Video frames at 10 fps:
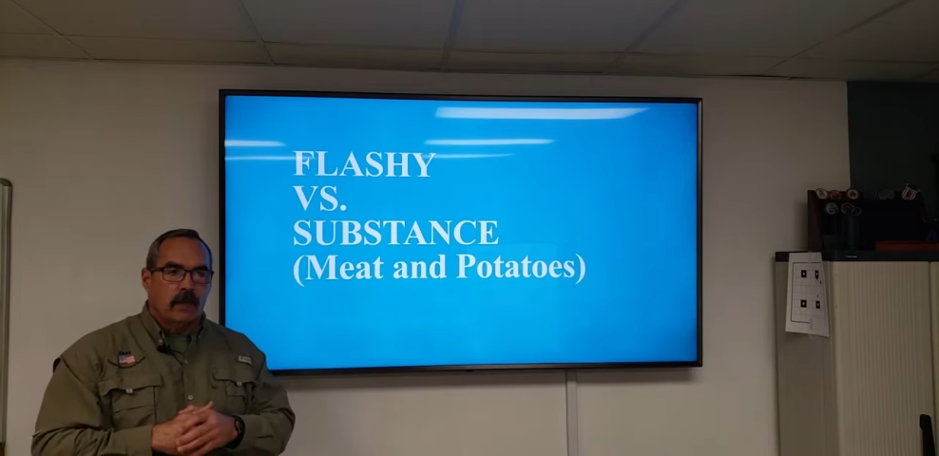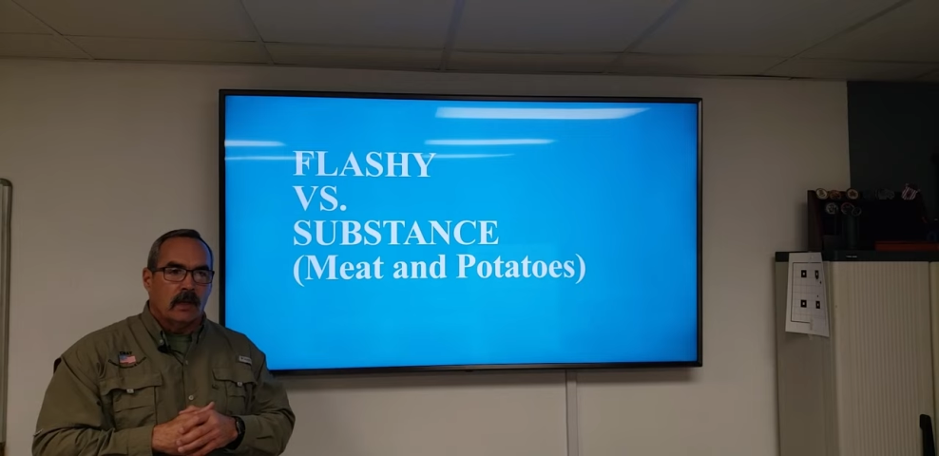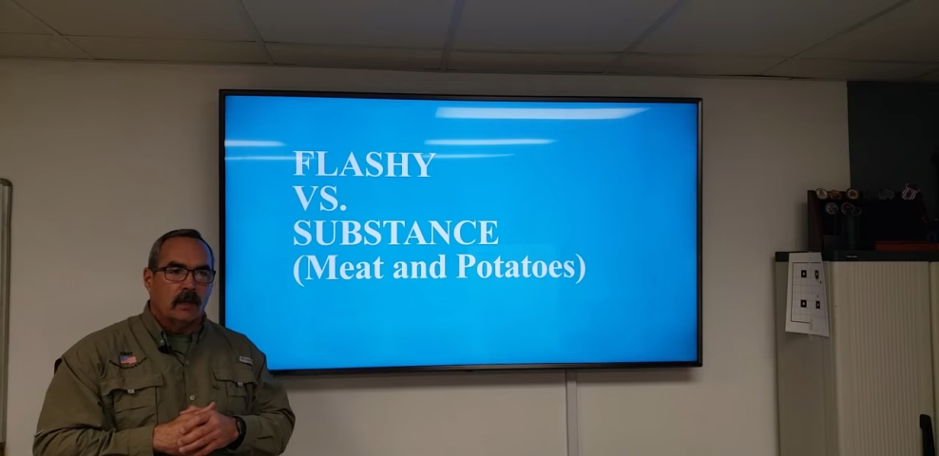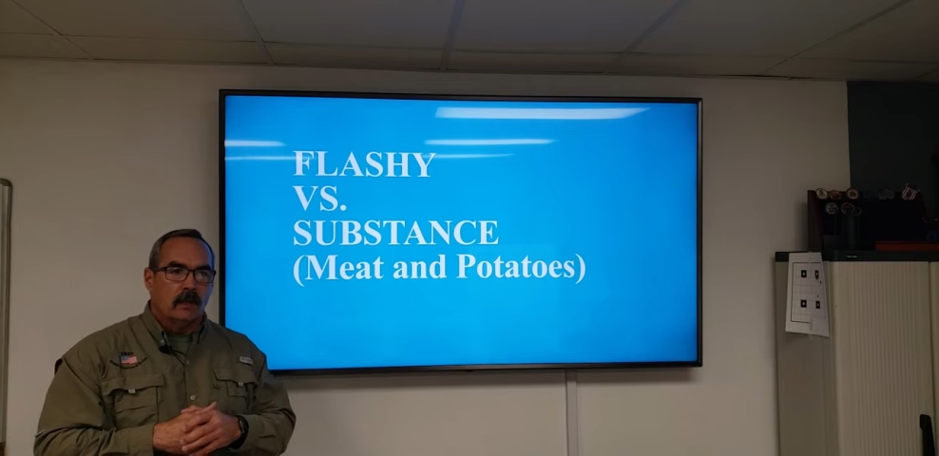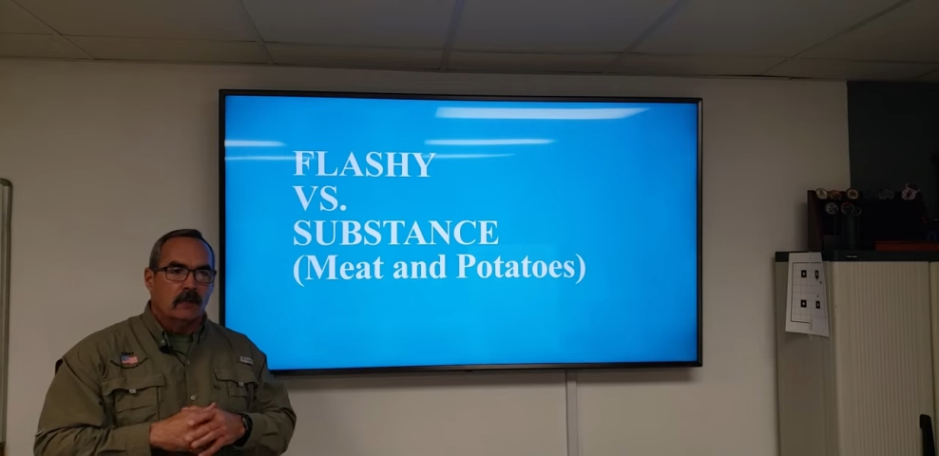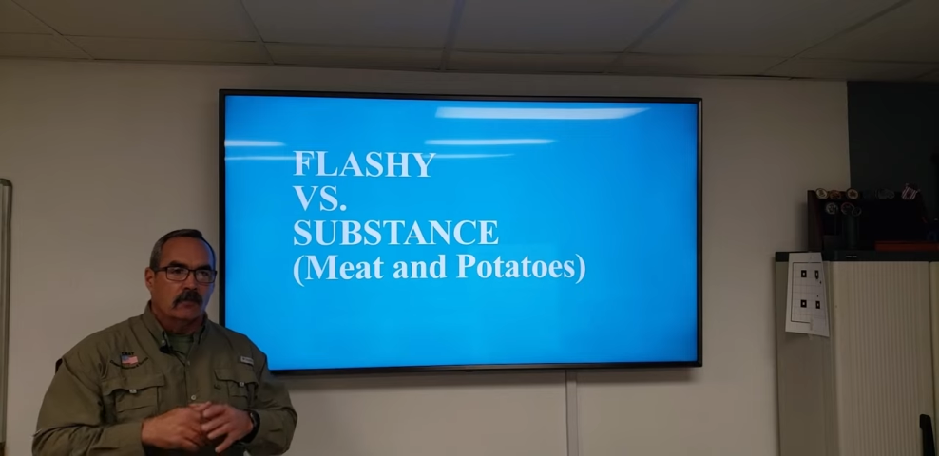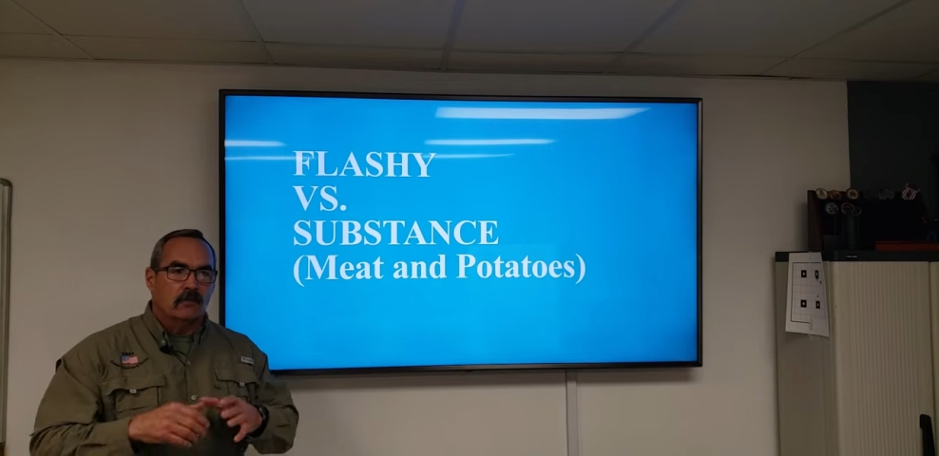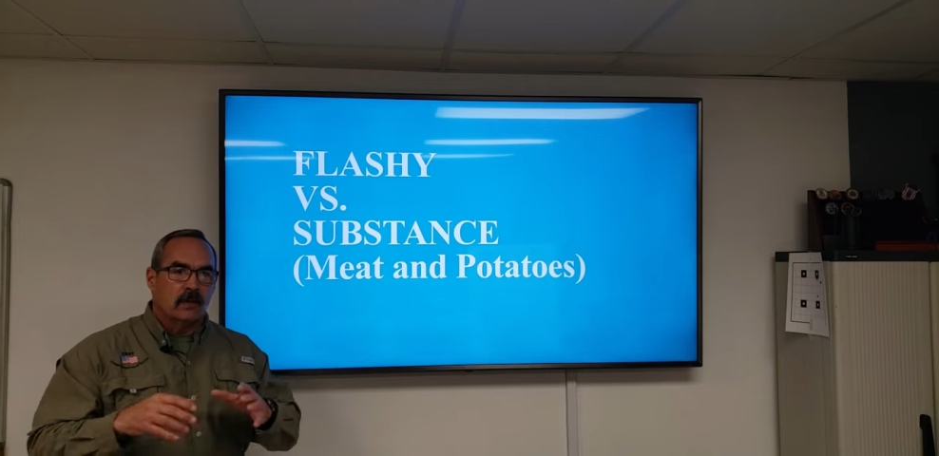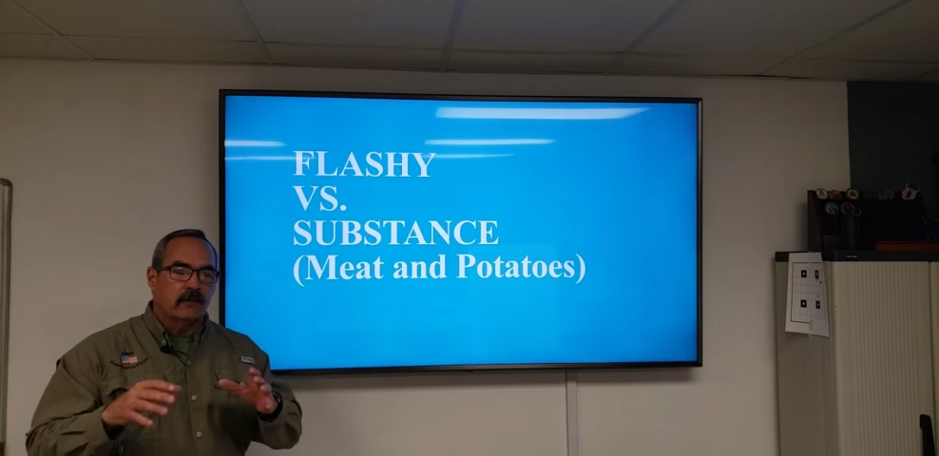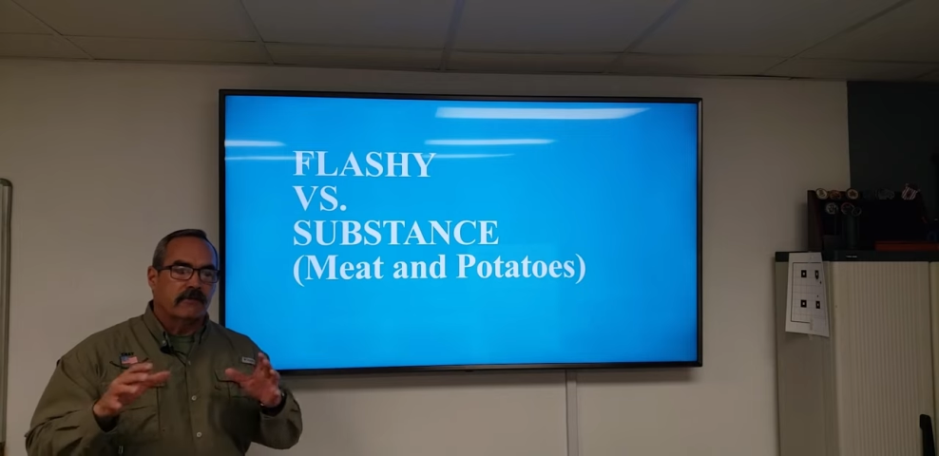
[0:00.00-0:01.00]
is
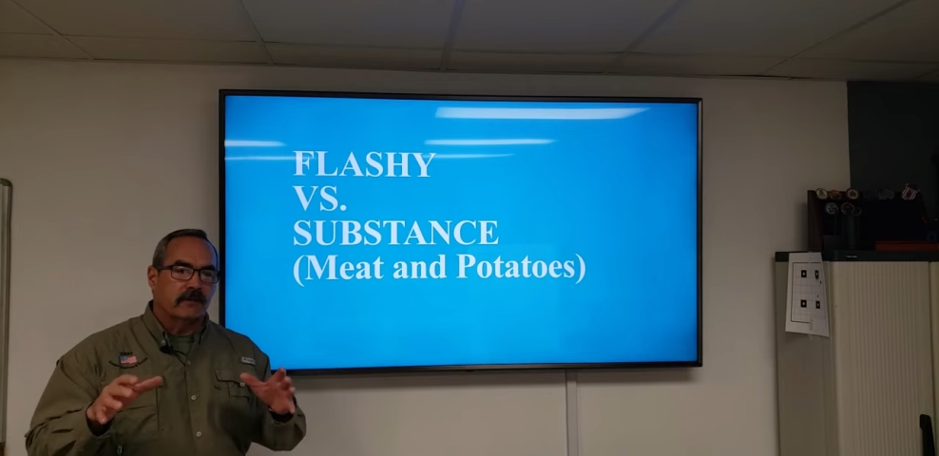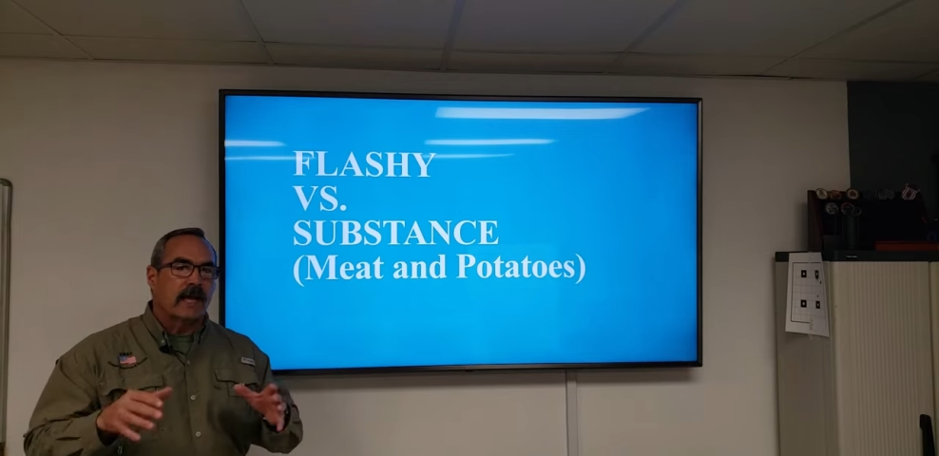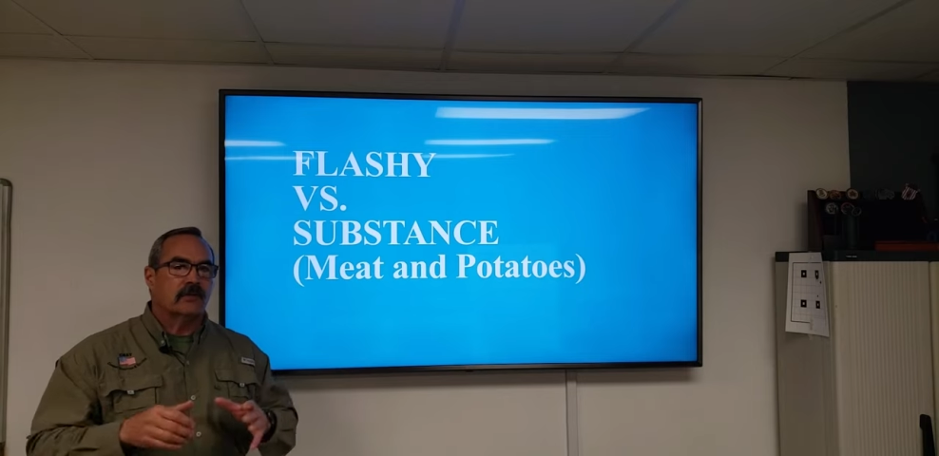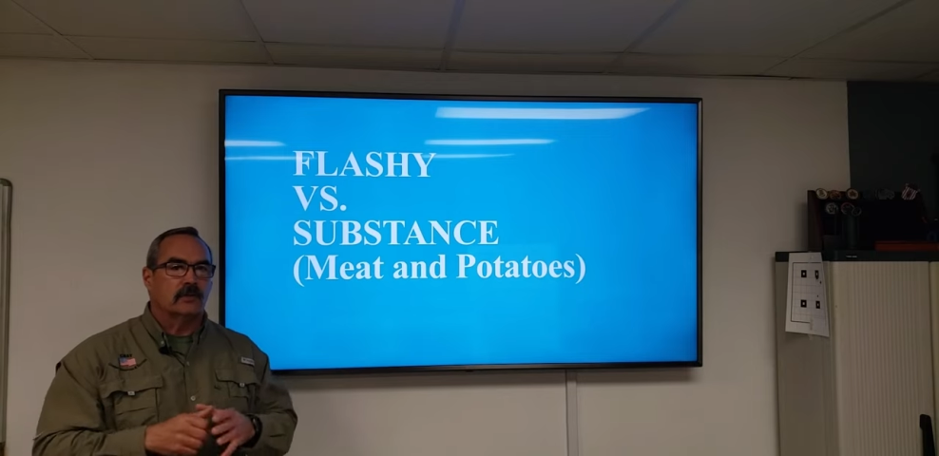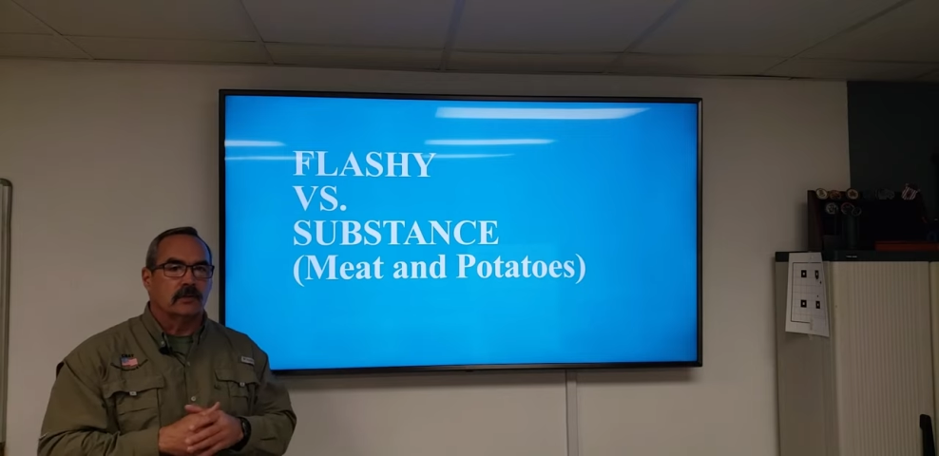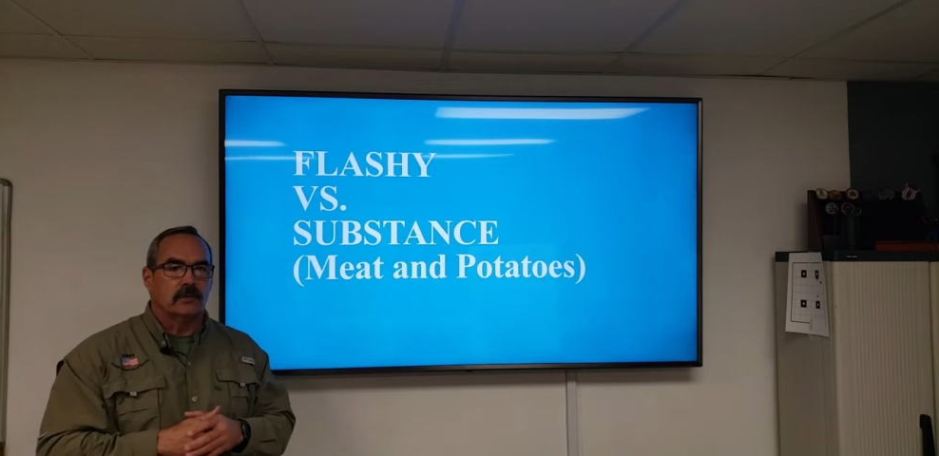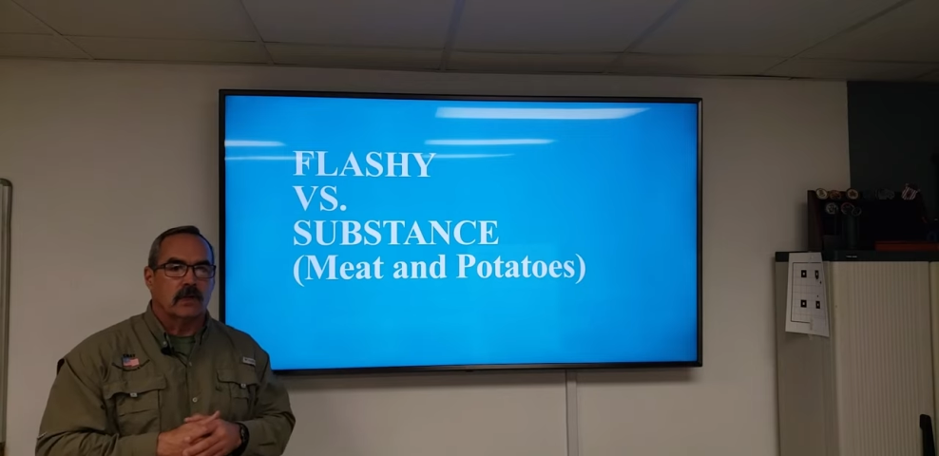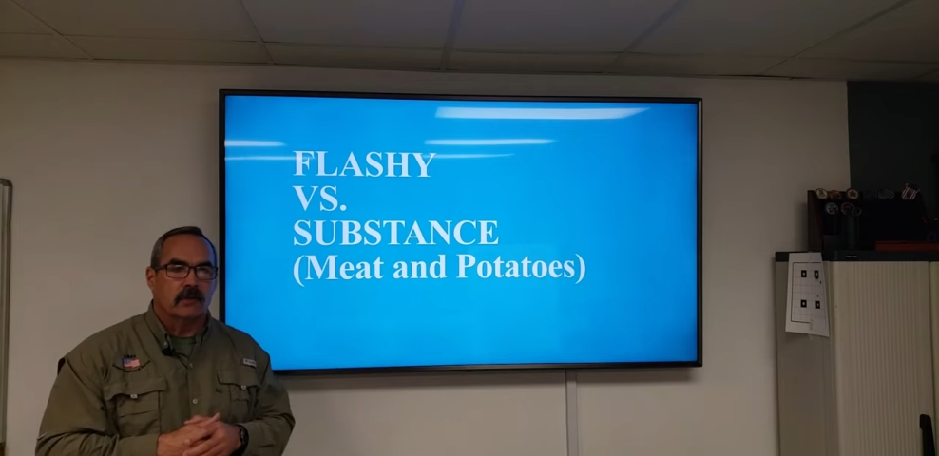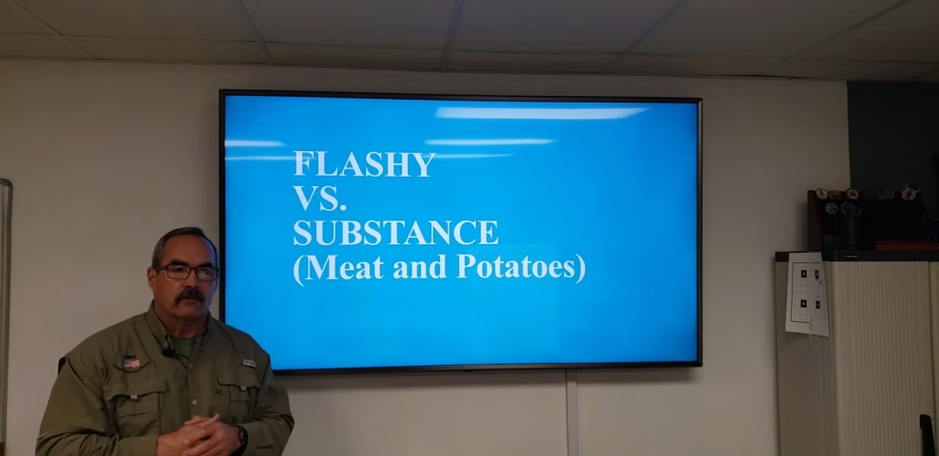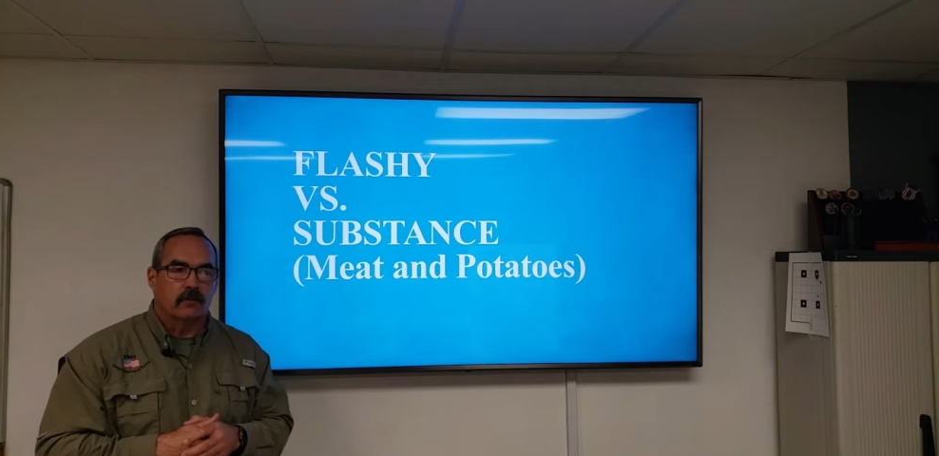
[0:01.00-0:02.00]
the flashy stuff.